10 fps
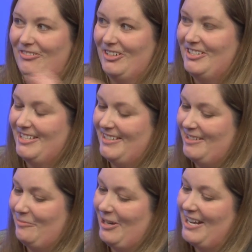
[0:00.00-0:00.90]
versus
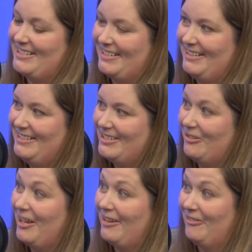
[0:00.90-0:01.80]
Nebraska. So
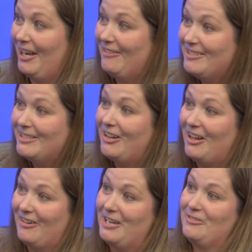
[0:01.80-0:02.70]
like when I was in
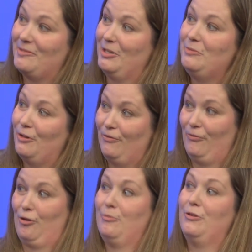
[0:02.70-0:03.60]
Colorado, it was much more
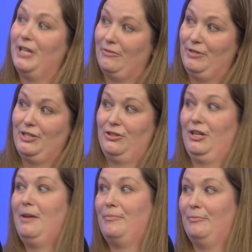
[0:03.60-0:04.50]
formal. Like we stood
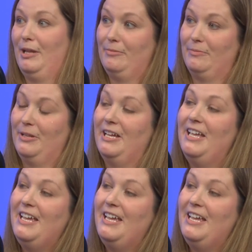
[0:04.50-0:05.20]
up and blah blah blah.